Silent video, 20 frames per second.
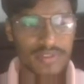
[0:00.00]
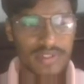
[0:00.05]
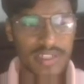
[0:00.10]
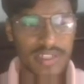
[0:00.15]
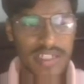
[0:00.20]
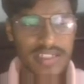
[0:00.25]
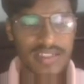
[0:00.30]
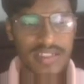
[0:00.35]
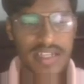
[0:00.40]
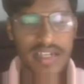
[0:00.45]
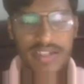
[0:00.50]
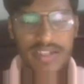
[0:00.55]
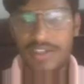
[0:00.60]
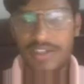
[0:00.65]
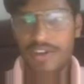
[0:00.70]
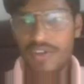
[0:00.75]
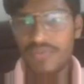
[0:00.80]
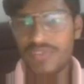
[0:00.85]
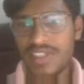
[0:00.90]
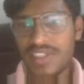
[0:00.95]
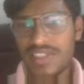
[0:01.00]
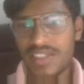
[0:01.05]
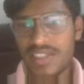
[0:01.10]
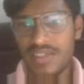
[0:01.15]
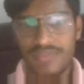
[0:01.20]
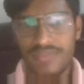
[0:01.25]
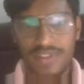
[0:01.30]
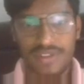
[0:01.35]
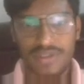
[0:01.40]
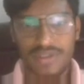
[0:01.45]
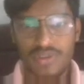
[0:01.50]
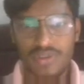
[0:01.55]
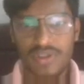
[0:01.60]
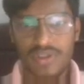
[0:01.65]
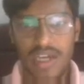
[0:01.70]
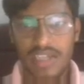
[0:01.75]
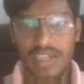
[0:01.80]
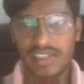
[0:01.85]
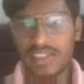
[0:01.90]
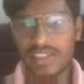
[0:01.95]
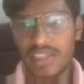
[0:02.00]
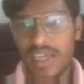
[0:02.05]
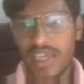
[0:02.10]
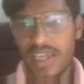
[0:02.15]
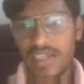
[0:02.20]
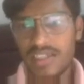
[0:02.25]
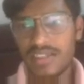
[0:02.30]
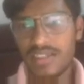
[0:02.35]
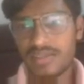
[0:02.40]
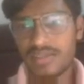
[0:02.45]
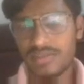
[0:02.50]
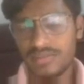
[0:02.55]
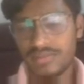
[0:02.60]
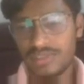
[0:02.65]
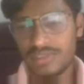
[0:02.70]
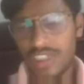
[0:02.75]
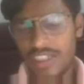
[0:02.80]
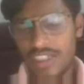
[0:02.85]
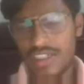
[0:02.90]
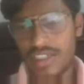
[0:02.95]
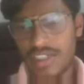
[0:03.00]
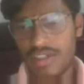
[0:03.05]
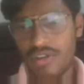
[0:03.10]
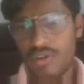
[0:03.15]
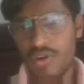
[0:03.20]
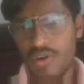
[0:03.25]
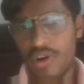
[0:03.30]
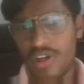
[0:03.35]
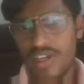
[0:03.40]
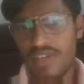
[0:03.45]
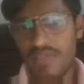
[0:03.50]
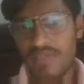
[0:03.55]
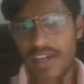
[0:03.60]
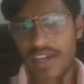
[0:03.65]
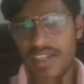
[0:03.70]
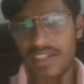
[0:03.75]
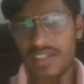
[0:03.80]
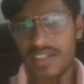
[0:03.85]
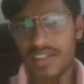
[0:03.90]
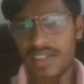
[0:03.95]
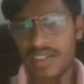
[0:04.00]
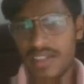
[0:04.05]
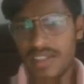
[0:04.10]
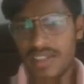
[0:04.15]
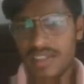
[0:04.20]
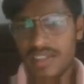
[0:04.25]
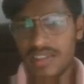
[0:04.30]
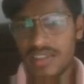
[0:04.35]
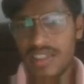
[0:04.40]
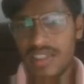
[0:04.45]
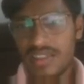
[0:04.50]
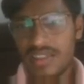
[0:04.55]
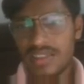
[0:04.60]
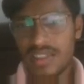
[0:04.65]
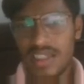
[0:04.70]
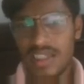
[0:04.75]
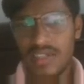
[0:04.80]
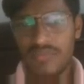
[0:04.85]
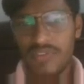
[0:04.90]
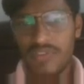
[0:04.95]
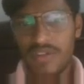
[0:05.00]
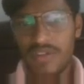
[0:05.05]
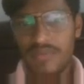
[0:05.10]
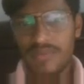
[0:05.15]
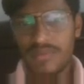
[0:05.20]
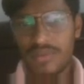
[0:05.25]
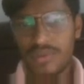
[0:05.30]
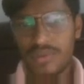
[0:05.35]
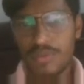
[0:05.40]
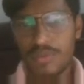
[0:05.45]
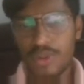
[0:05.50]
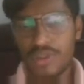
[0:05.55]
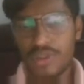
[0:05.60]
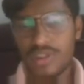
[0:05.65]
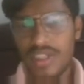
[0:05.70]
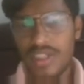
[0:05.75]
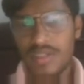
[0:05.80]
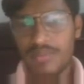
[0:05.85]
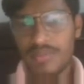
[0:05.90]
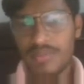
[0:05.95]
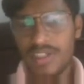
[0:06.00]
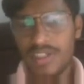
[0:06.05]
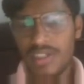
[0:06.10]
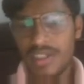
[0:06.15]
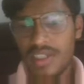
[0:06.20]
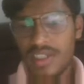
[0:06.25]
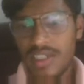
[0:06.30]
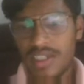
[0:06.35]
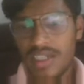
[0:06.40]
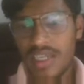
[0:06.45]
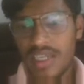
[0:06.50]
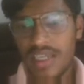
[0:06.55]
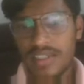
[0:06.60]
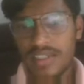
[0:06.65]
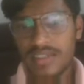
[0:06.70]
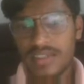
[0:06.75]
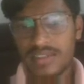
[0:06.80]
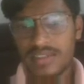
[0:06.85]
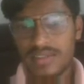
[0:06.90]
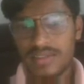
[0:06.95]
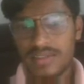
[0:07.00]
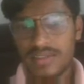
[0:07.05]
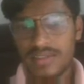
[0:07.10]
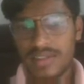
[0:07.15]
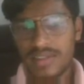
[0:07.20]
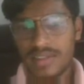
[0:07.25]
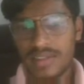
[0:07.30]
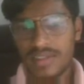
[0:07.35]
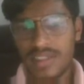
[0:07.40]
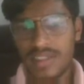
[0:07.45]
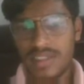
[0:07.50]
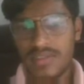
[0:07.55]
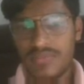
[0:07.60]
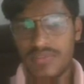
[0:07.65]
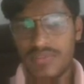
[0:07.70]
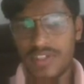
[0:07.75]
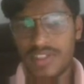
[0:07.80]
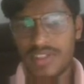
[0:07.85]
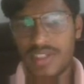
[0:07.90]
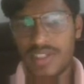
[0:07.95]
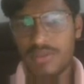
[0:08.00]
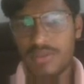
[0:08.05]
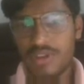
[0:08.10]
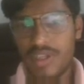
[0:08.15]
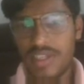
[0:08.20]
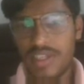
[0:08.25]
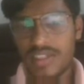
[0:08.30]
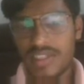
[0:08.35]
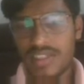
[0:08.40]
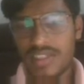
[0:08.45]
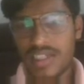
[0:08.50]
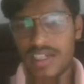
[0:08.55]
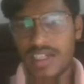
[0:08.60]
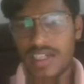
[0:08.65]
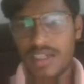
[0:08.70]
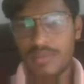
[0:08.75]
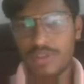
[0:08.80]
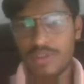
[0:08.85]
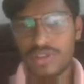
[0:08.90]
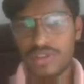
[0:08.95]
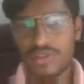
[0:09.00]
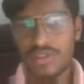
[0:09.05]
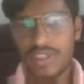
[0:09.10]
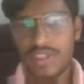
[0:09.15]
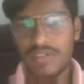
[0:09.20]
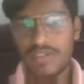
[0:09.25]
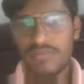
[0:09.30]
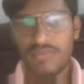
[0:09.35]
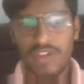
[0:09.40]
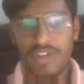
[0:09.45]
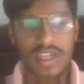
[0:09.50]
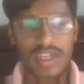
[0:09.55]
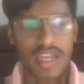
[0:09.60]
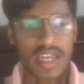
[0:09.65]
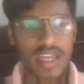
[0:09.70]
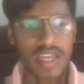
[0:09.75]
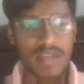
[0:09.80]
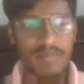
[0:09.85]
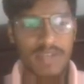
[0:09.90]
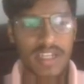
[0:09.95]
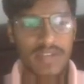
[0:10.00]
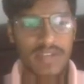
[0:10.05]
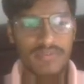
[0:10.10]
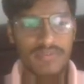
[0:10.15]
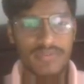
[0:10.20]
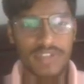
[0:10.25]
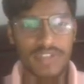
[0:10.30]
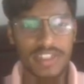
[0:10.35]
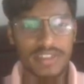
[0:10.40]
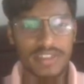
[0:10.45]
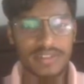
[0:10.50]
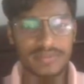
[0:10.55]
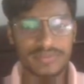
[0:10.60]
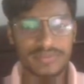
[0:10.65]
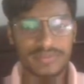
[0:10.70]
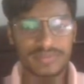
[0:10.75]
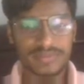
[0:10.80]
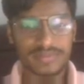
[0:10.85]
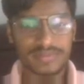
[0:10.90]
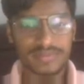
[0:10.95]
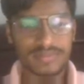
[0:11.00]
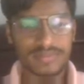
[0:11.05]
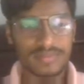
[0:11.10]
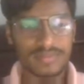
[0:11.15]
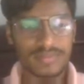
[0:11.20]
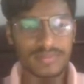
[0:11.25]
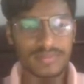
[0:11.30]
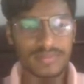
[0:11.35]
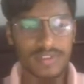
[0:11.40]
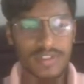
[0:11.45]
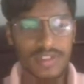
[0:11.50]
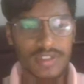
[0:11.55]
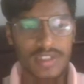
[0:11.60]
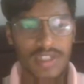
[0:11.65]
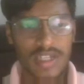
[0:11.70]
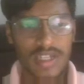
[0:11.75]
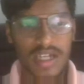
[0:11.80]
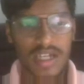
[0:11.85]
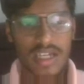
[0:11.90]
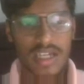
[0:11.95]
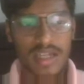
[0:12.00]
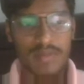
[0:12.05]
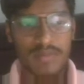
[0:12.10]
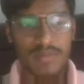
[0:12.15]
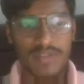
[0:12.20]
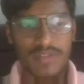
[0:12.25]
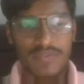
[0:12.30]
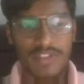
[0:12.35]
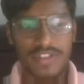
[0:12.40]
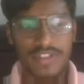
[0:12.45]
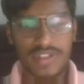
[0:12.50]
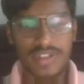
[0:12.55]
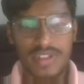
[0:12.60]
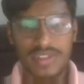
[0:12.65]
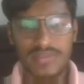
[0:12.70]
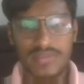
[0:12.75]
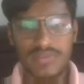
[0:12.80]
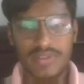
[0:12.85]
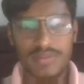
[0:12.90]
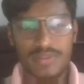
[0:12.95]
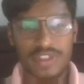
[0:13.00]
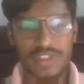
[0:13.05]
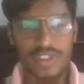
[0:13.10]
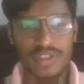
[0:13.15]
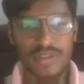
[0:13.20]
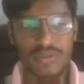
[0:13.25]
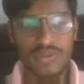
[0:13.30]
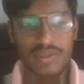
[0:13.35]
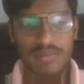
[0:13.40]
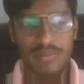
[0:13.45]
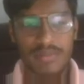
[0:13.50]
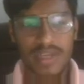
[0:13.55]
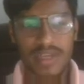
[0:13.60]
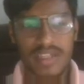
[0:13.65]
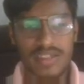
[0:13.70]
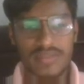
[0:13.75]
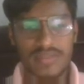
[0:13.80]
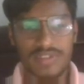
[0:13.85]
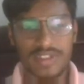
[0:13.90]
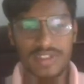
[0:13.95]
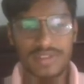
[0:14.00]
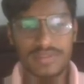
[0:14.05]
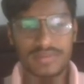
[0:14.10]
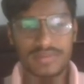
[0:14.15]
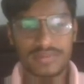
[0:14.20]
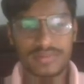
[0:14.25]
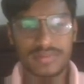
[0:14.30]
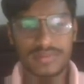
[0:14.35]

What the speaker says: let's get rid of this alpha. So I just go on dividing this alpha to both the number, like this first term and the second term also. Then what I am left with, a number which range from 0 to m minus 1